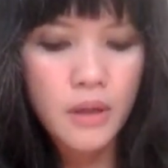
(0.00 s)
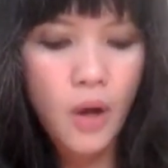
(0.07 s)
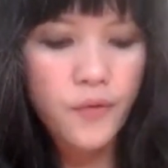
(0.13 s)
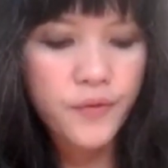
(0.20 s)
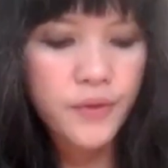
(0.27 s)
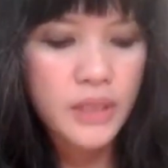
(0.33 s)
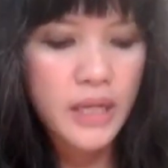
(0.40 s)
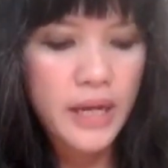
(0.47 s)

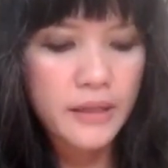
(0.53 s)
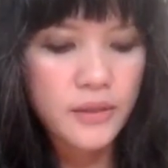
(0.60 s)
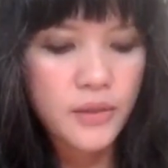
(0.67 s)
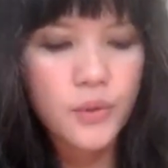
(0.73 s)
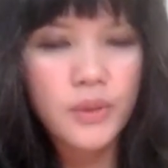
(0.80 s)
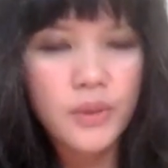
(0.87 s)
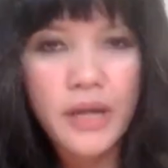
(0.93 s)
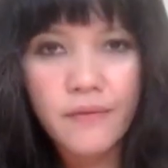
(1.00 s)
often had
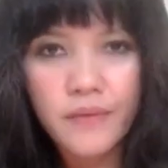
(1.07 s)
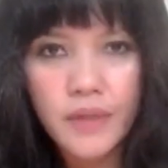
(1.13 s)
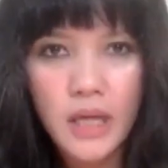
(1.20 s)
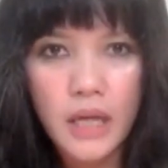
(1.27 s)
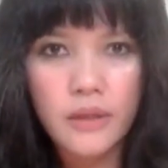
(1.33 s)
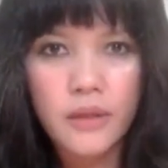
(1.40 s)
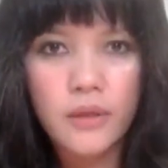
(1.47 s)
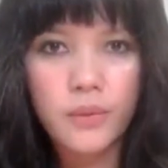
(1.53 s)
to
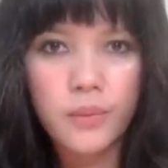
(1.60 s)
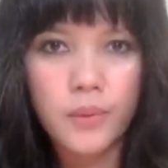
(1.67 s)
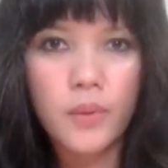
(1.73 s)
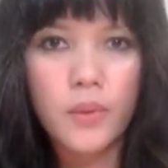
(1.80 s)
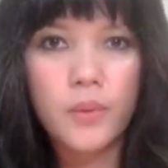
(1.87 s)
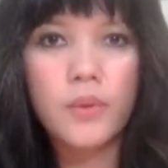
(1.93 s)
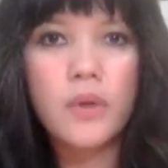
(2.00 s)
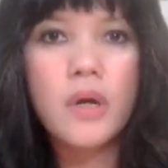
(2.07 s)
navigate
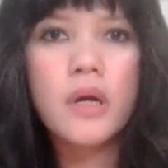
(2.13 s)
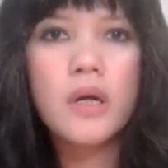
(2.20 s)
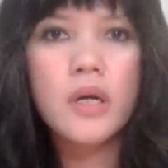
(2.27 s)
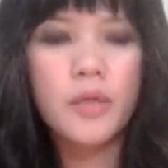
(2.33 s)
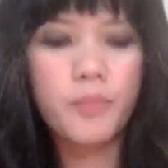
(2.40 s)
through